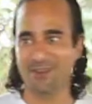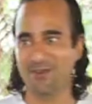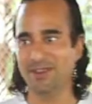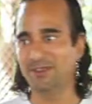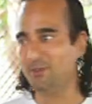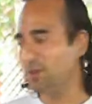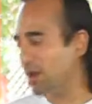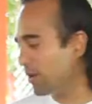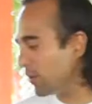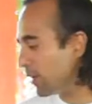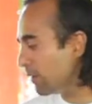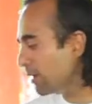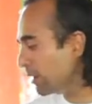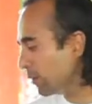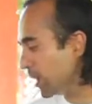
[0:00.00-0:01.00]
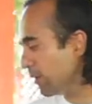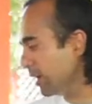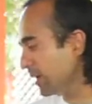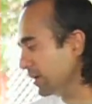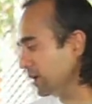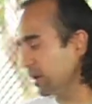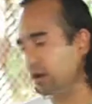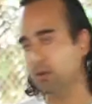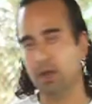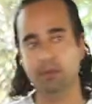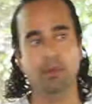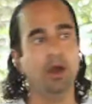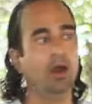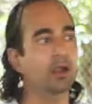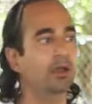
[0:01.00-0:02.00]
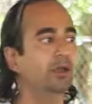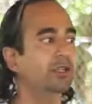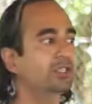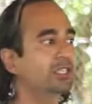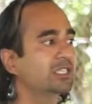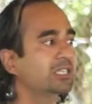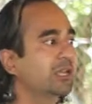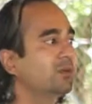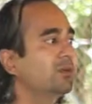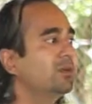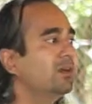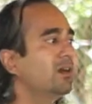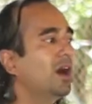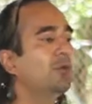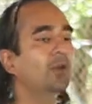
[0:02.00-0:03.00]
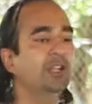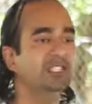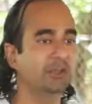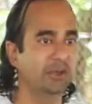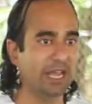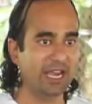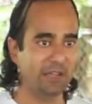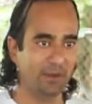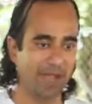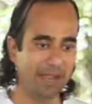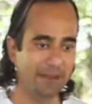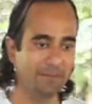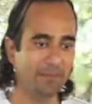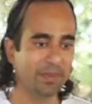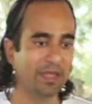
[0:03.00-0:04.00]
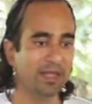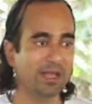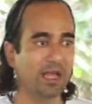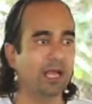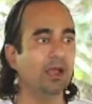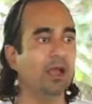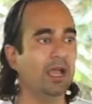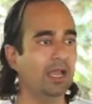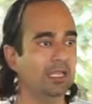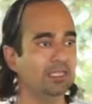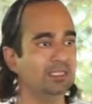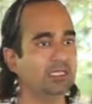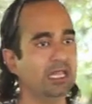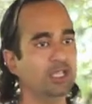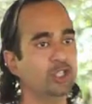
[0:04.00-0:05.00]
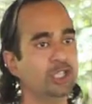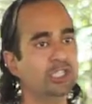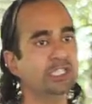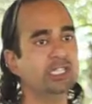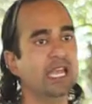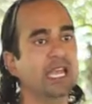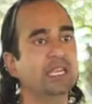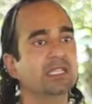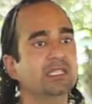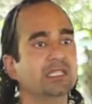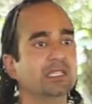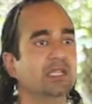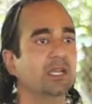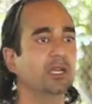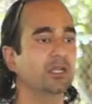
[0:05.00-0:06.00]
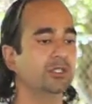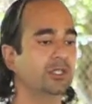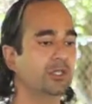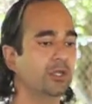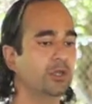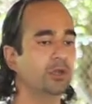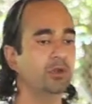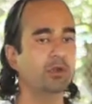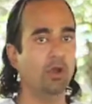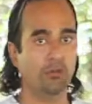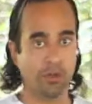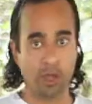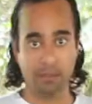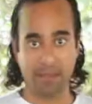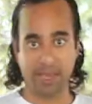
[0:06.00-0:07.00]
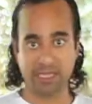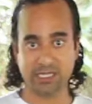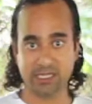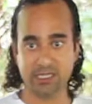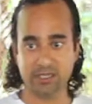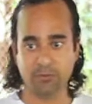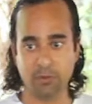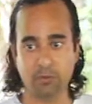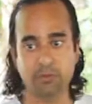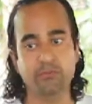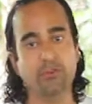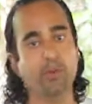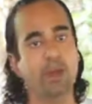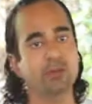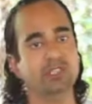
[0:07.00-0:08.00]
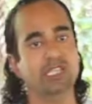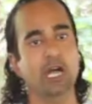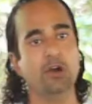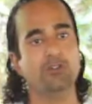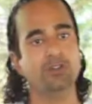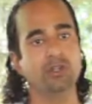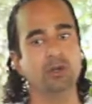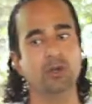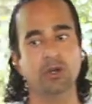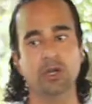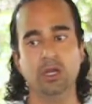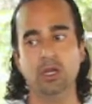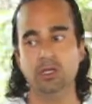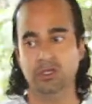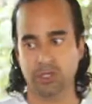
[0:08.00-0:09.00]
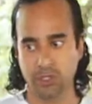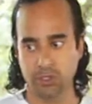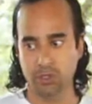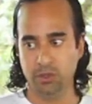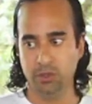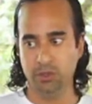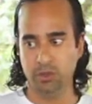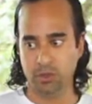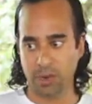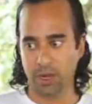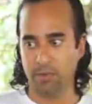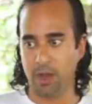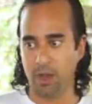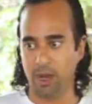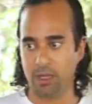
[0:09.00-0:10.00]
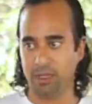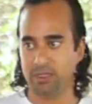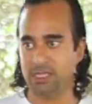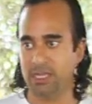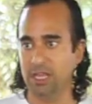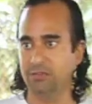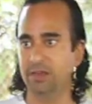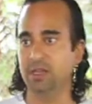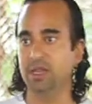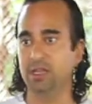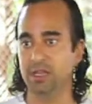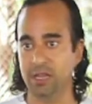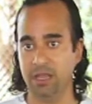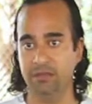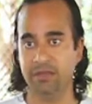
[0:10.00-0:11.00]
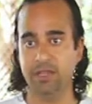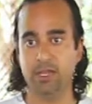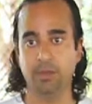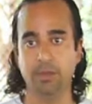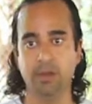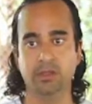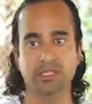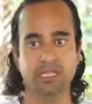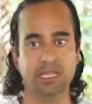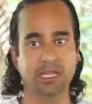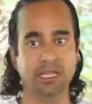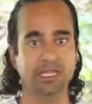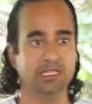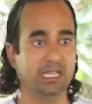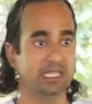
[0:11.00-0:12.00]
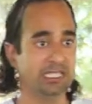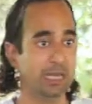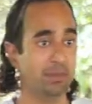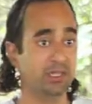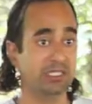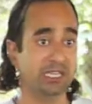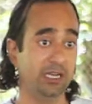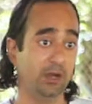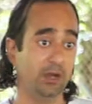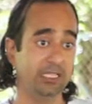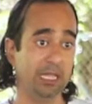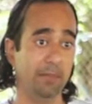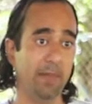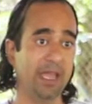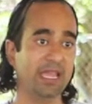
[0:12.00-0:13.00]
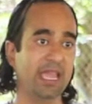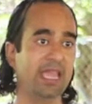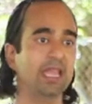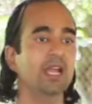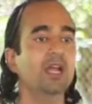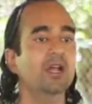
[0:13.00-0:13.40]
We're in Guatemala. And she said, well, I want to do it anyway. And she sent 2 of her masons from El Salvador to Guatemala to live in a community in San Martin Jalatepeque